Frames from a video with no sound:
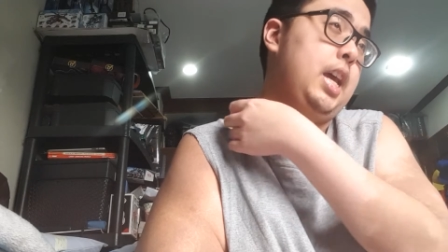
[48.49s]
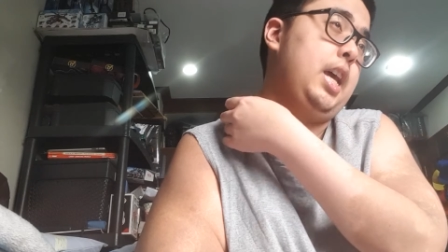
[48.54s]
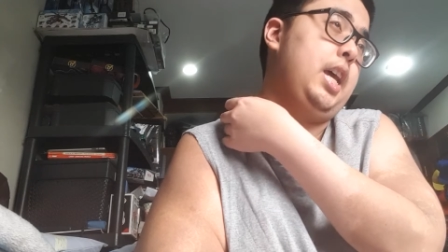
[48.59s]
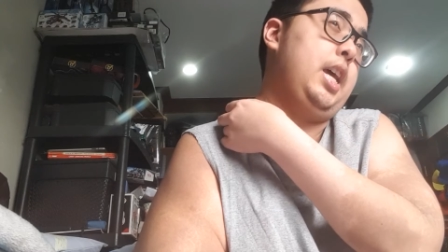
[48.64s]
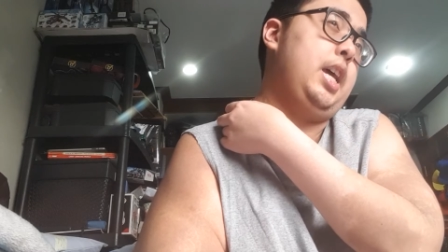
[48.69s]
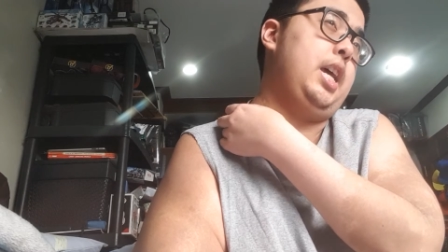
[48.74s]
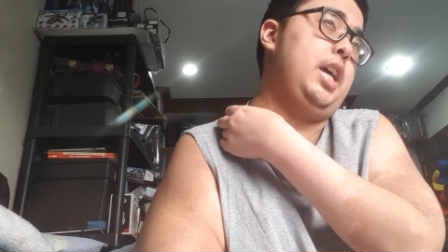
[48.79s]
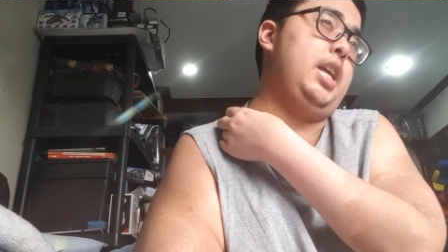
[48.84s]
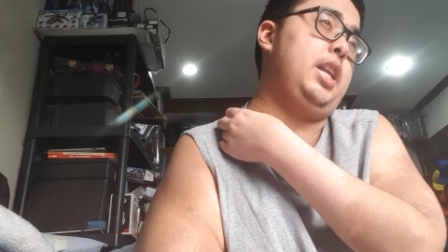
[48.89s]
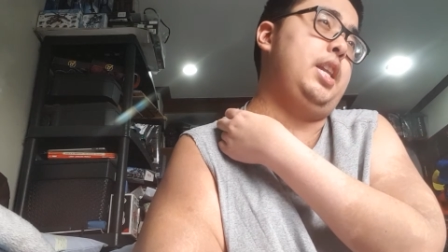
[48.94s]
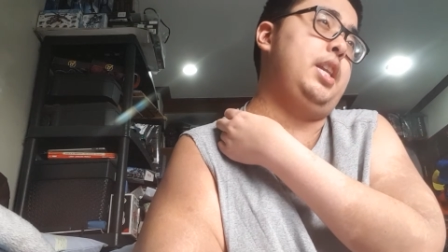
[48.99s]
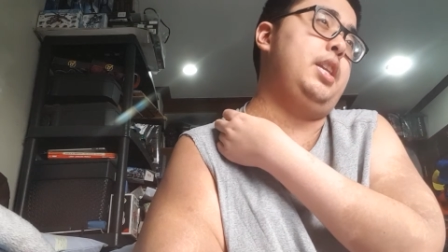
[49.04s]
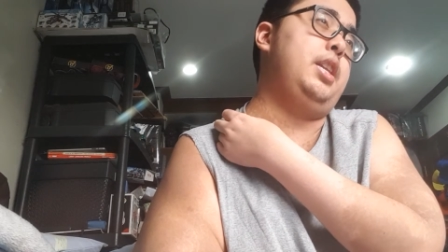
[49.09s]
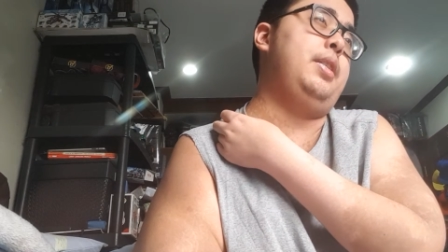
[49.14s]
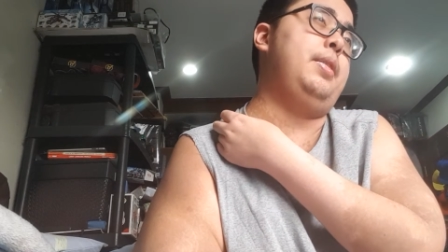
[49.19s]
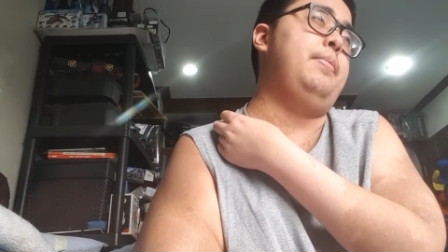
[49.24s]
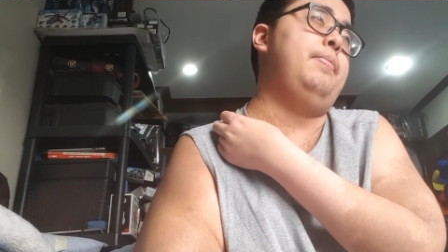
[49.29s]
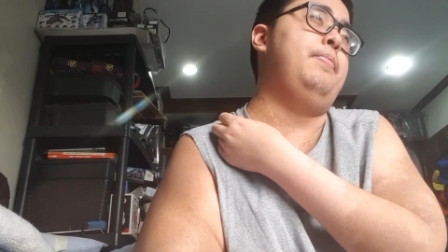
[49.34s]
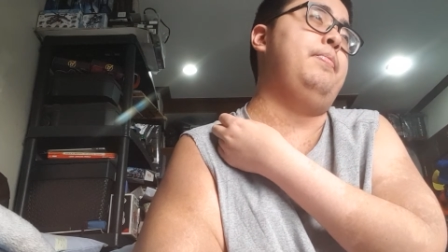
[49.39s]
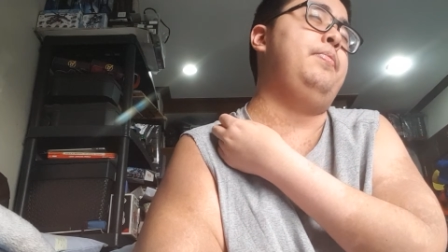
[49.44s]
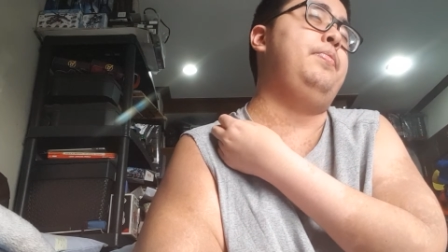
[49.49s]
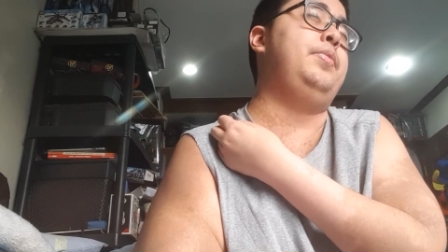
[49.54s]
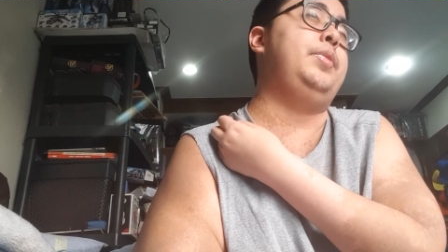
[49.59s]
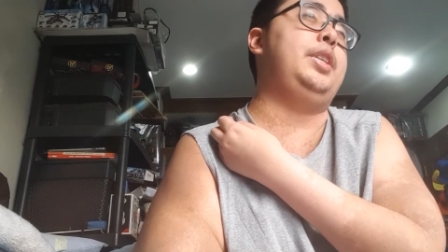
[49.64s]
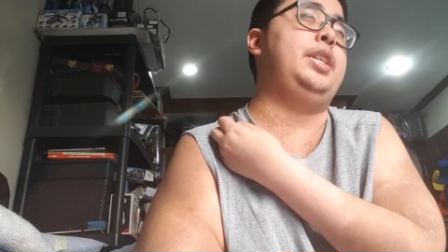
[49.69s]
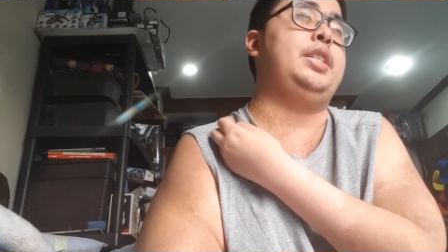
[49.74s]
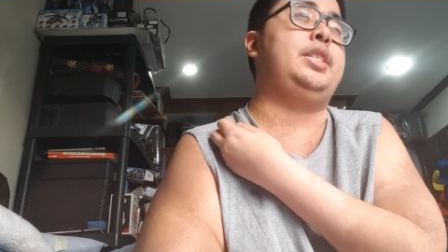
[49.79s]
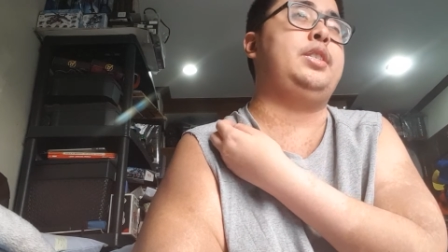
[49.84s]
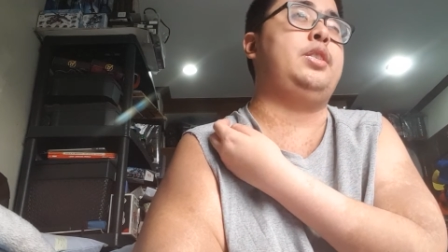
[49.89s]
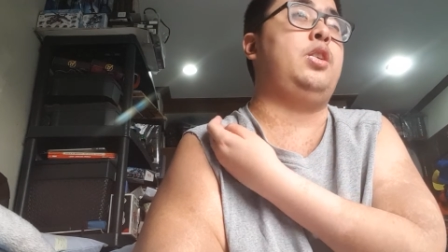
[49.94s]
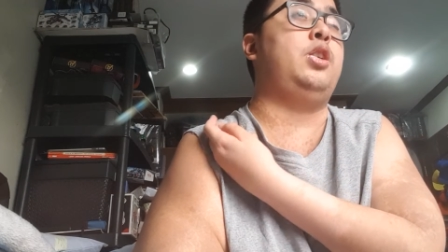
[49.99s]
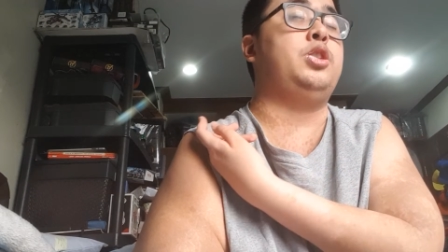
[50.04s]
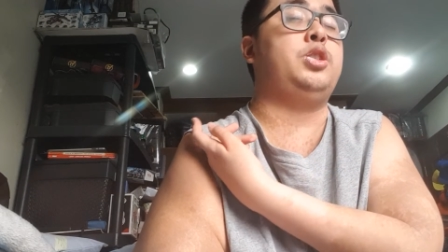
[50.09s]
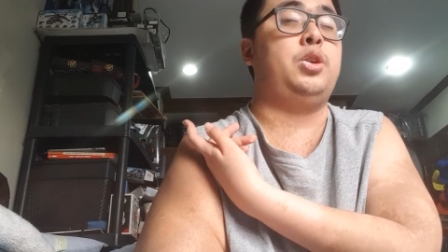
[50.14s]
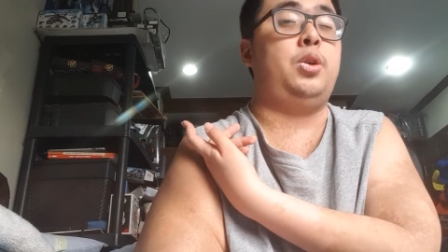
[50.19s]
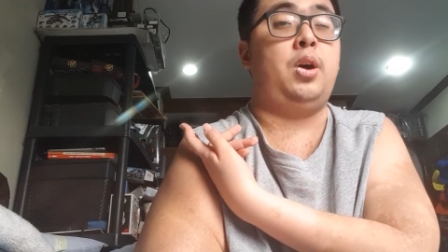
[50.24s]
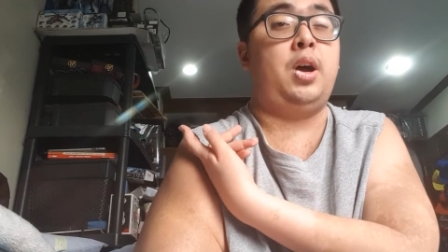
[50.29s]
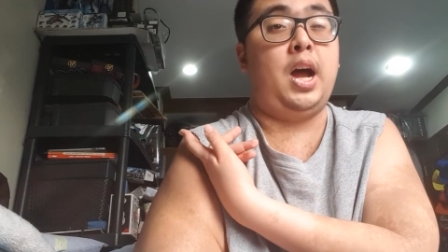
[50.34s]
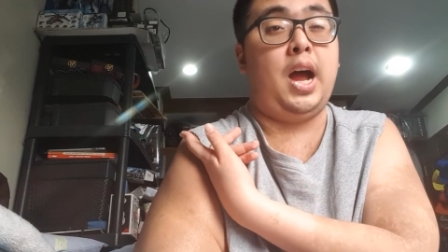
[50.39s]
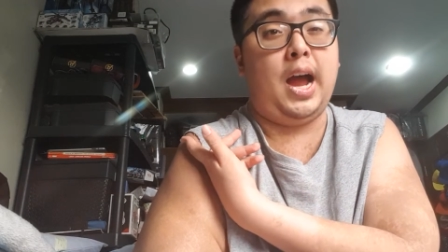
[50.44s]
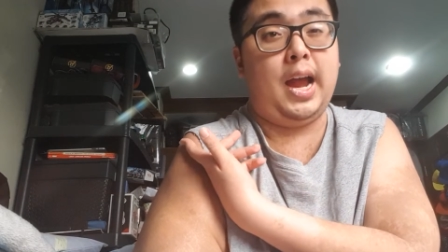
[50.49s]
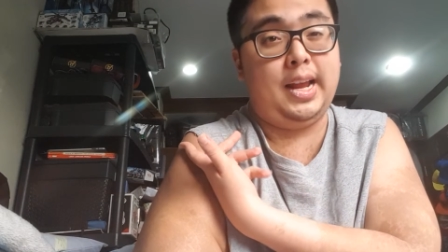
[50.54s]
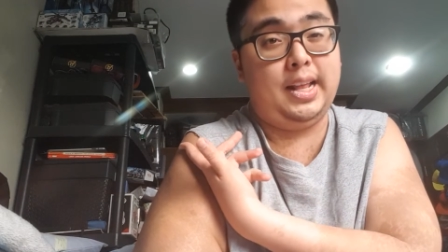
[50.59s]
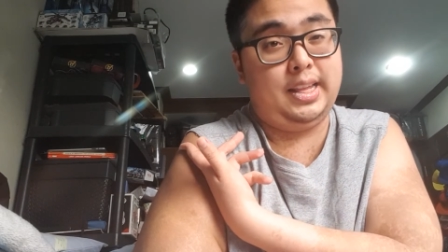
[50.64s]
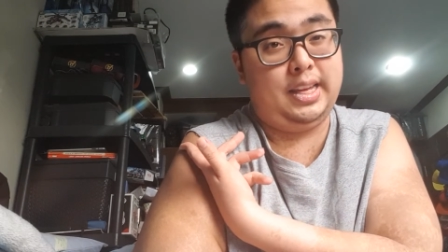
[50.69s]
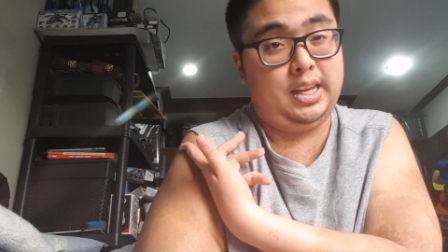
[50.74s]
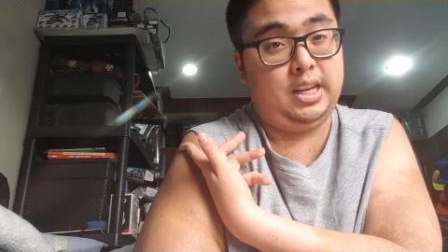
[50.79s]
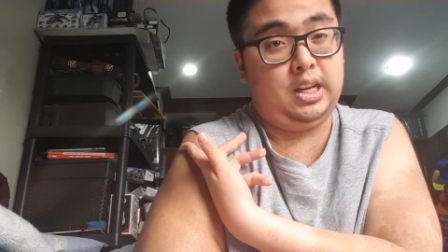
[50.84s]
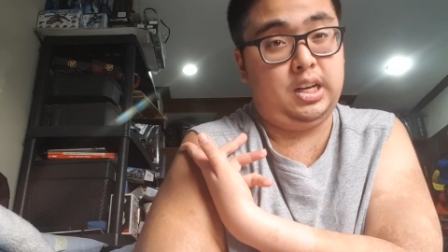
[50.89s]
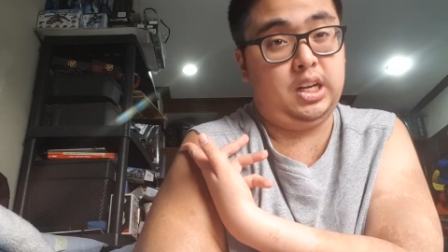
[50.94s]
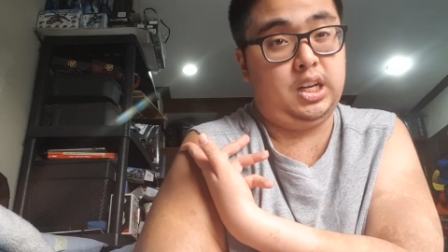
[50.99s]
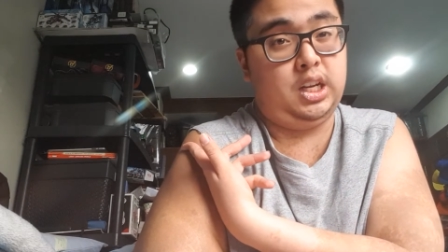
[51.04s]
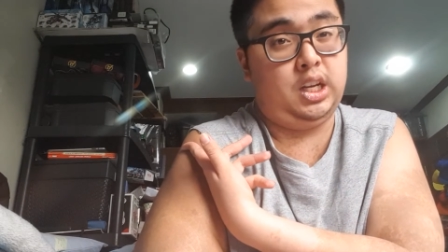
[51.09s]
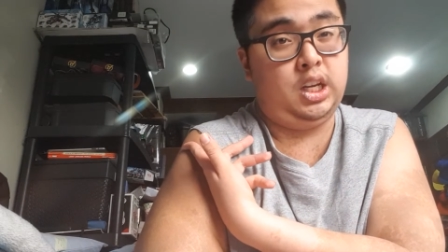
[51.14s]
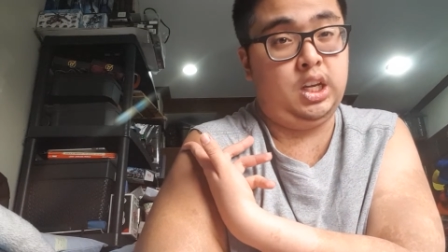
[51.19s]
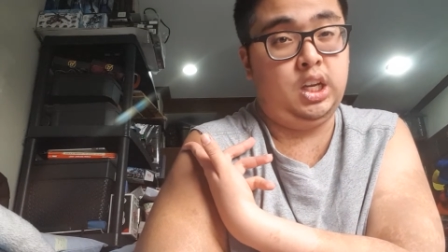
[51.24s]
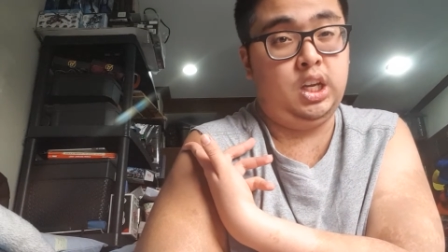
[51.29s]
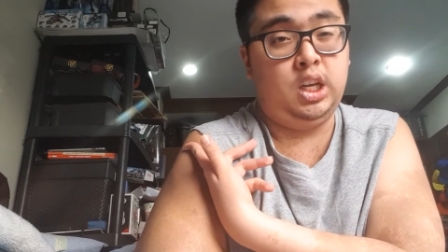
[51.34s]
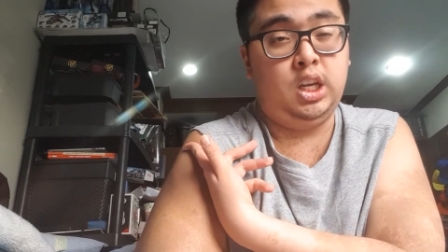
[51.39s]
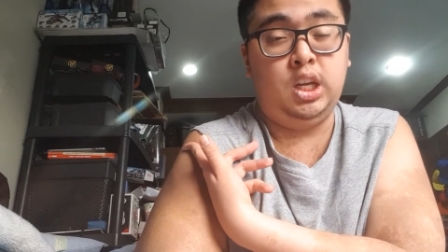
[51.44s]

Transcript: and um, it's also highly